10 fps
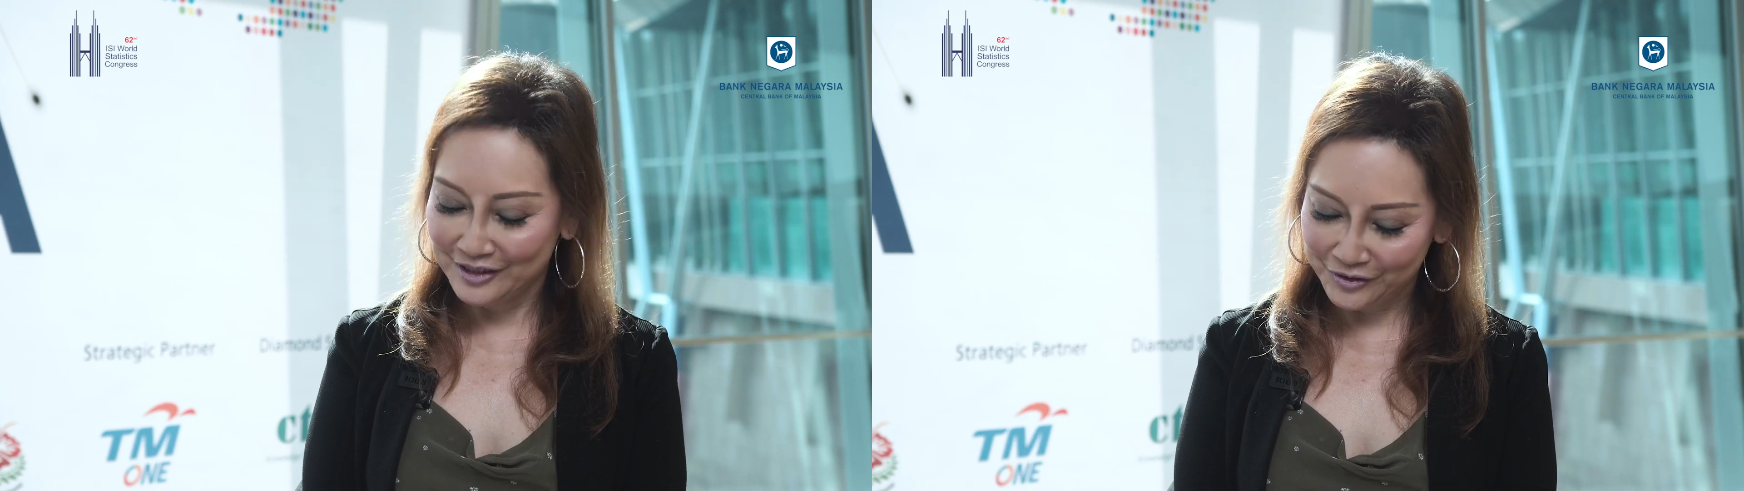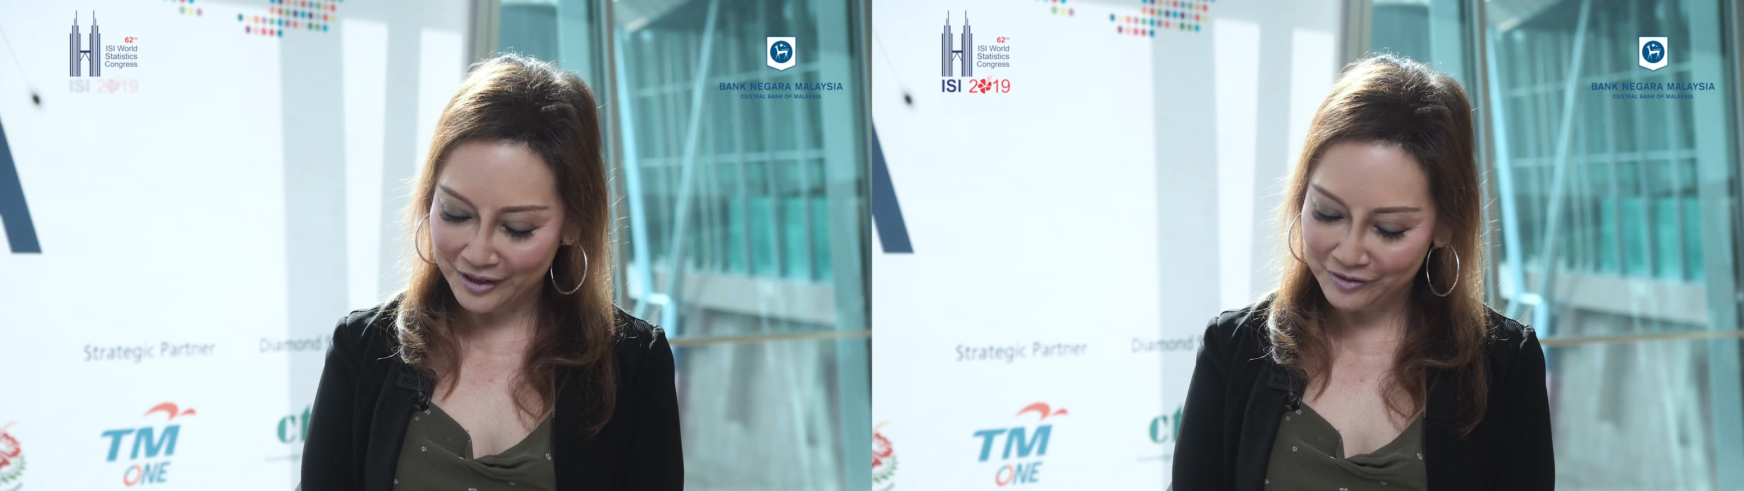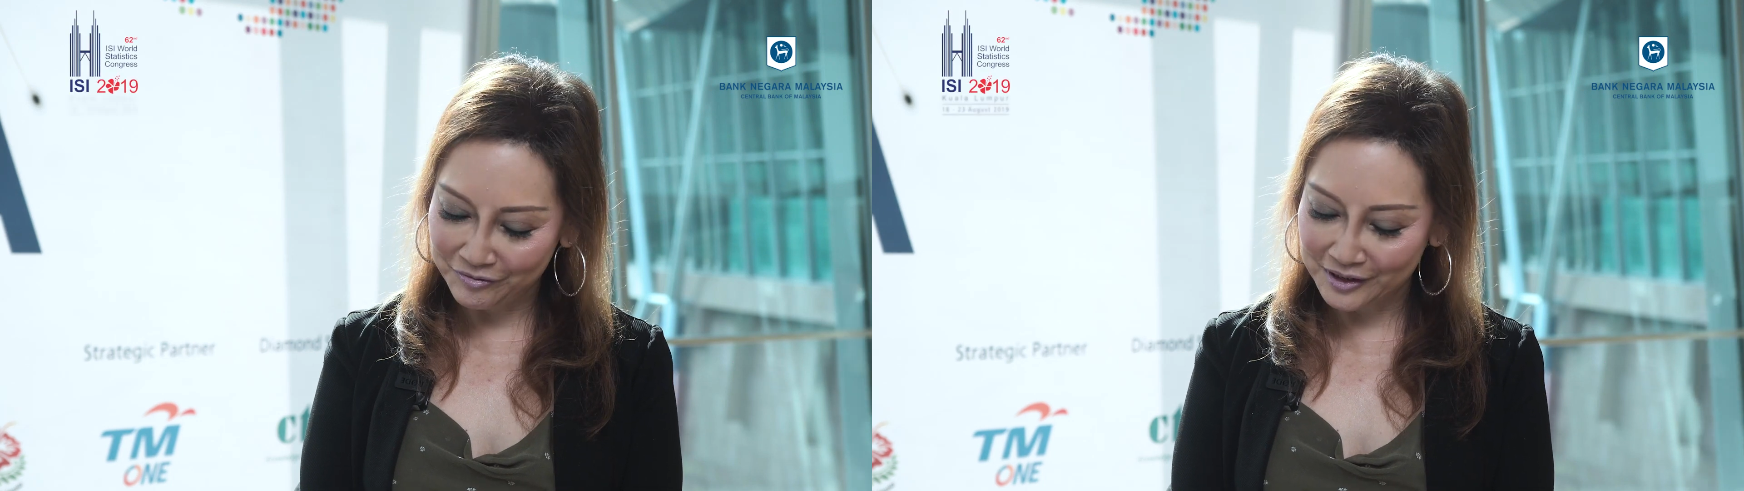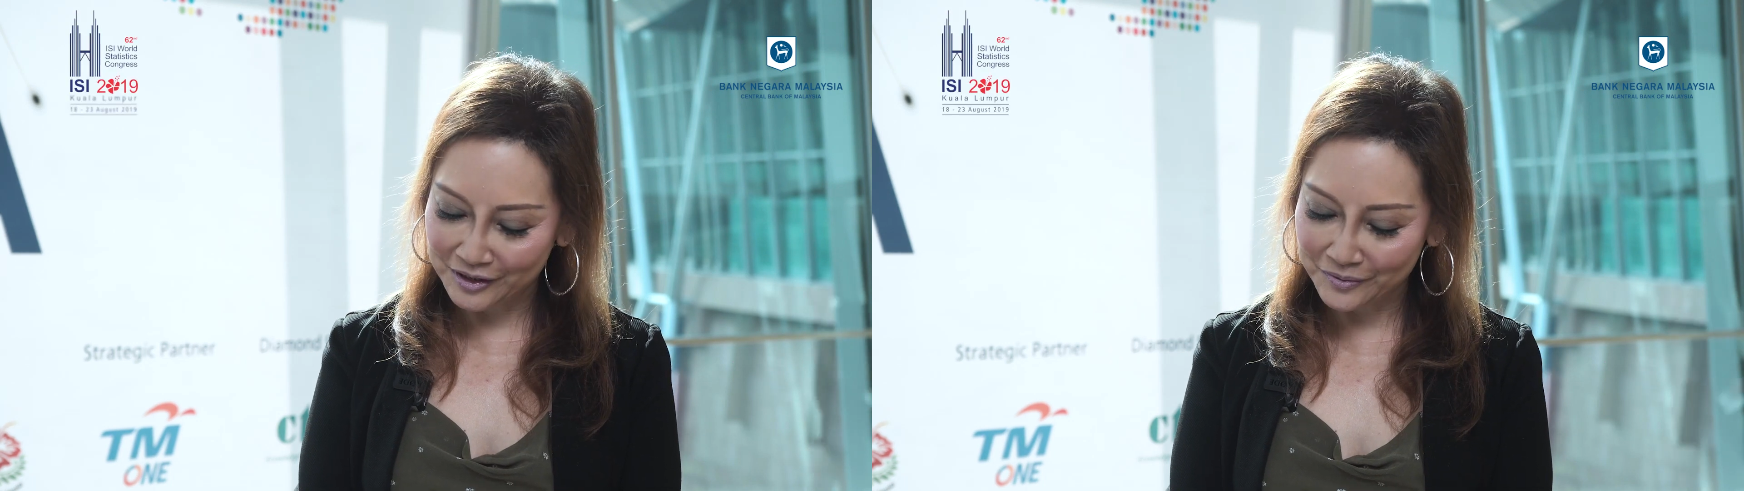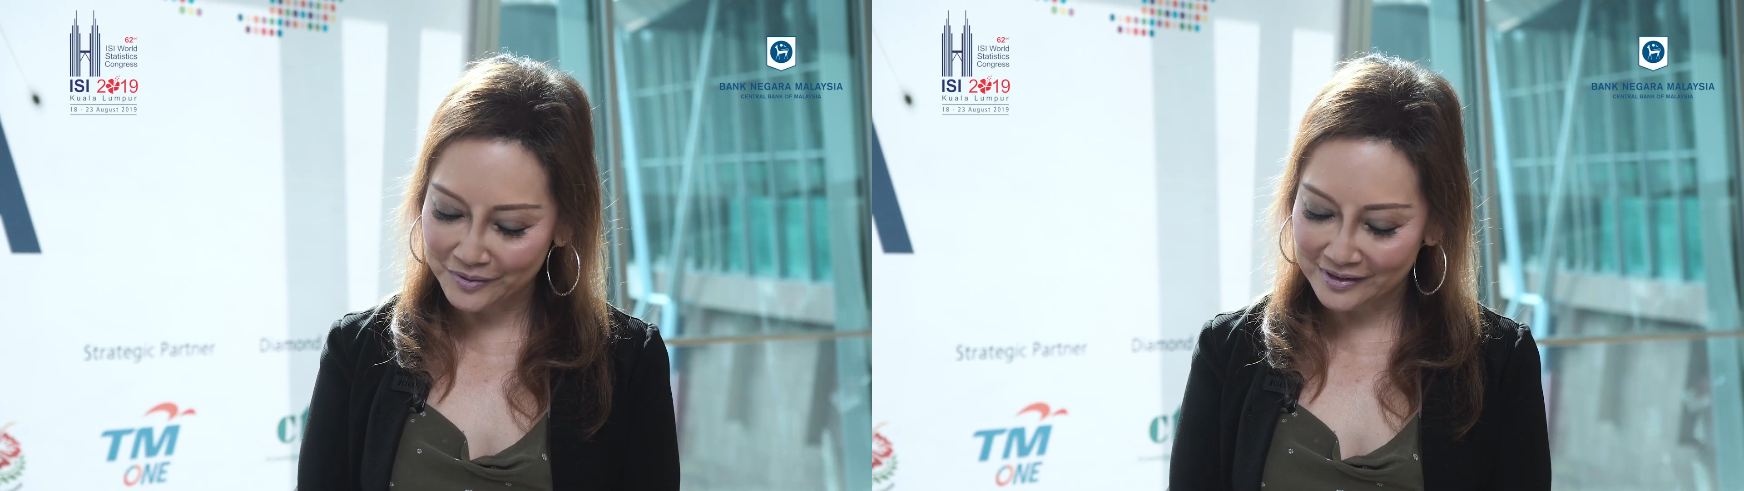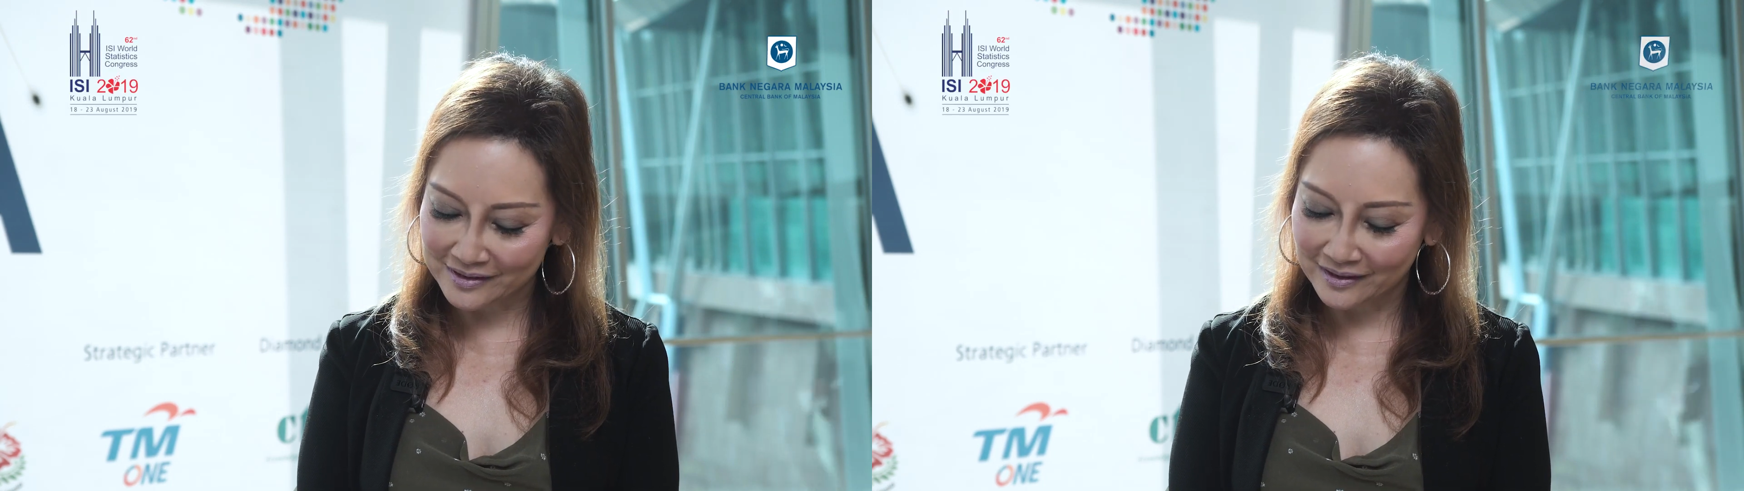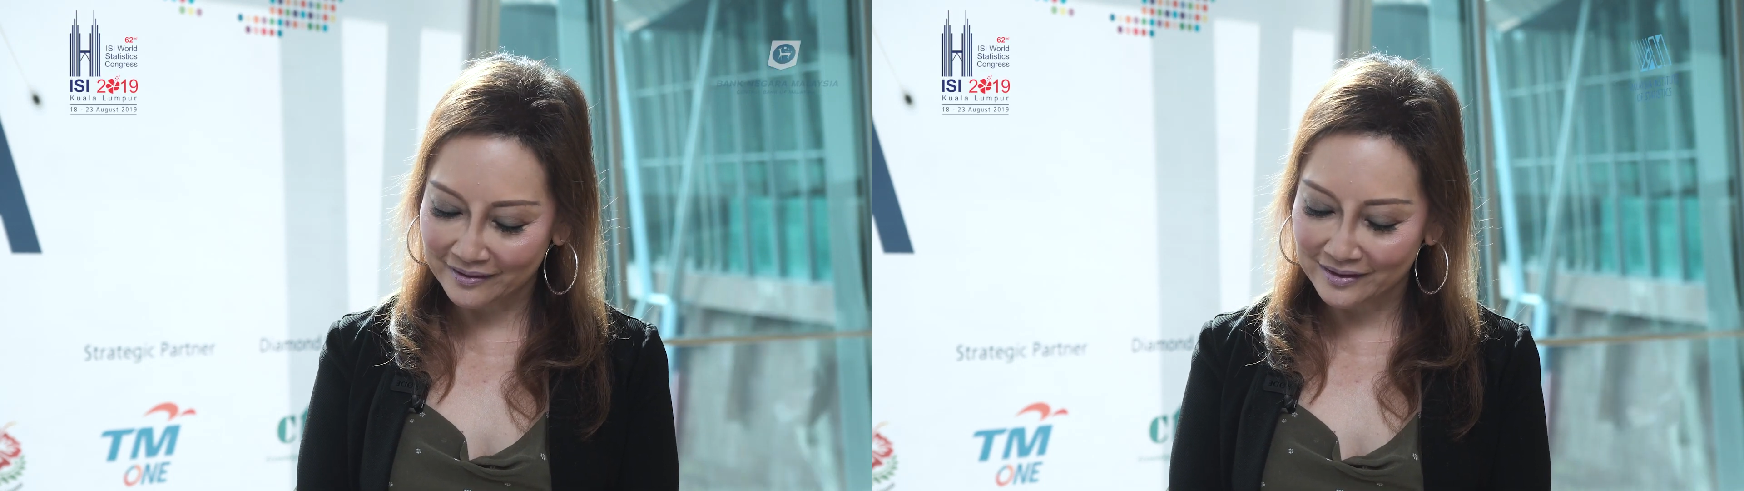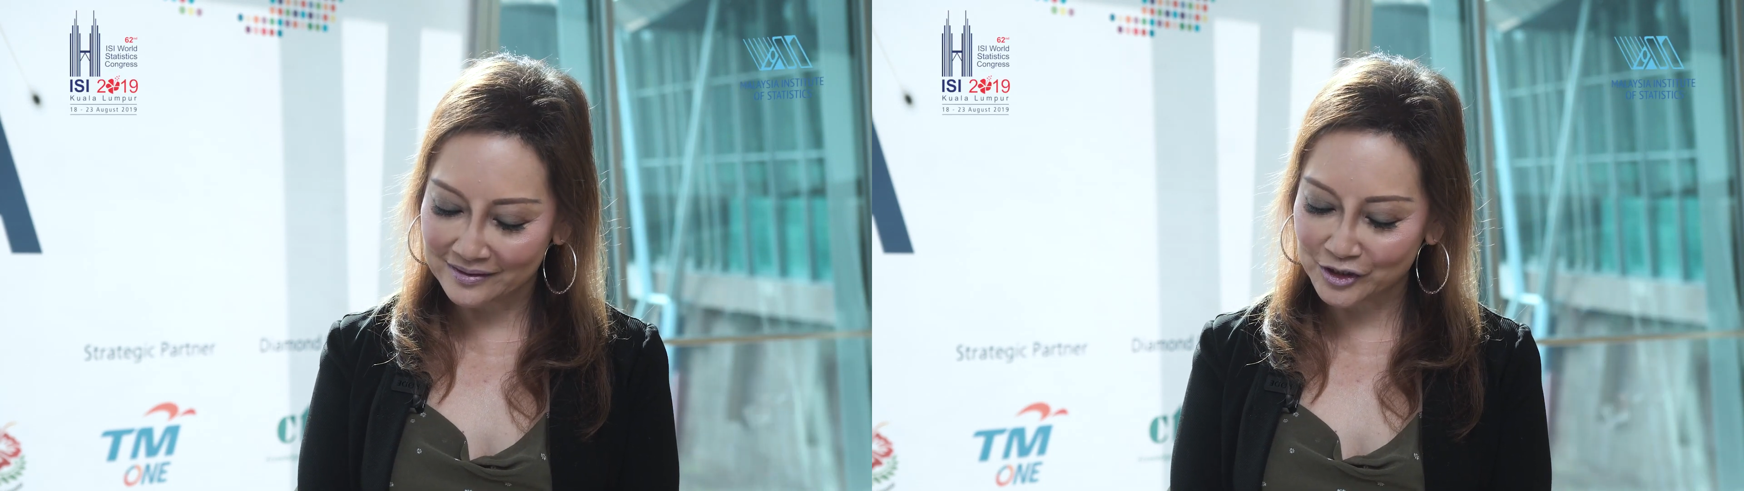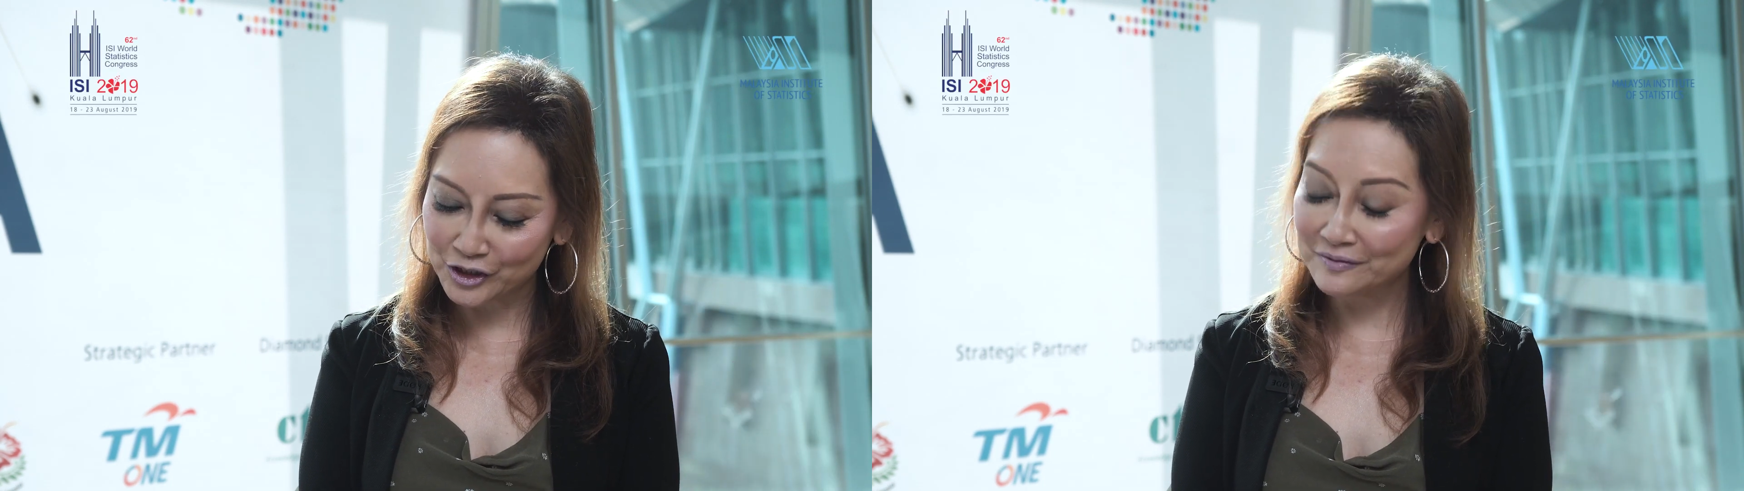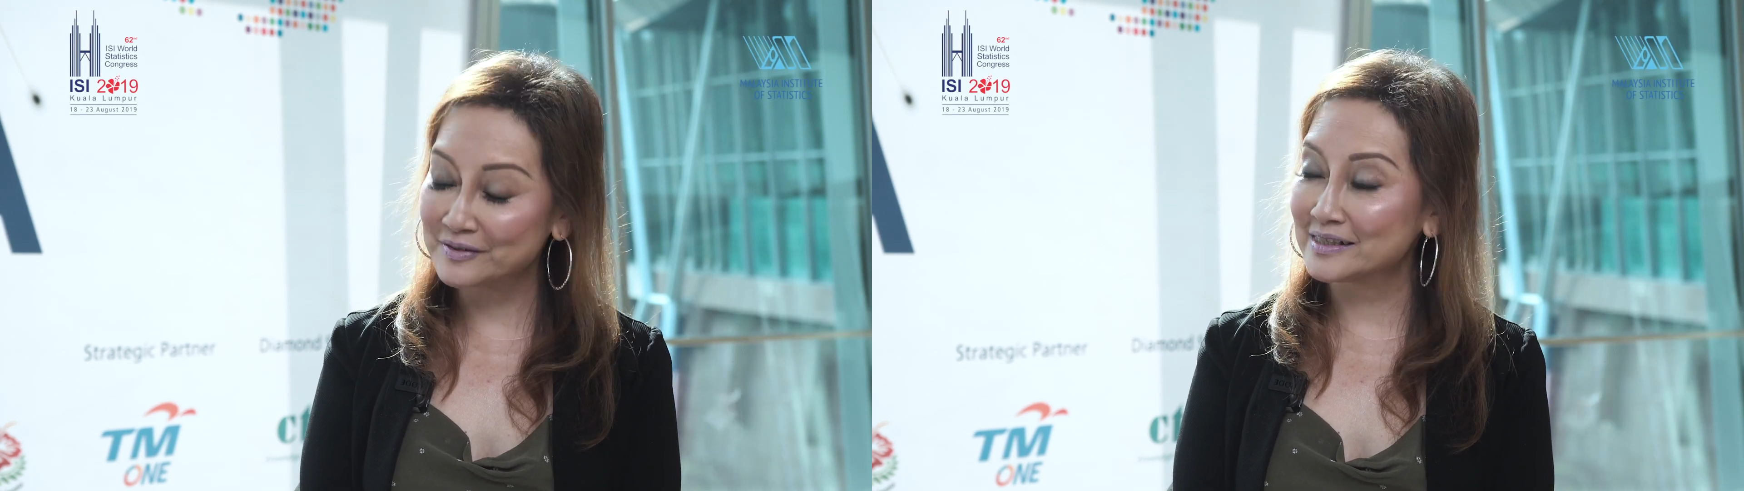to introduce uh, the Chief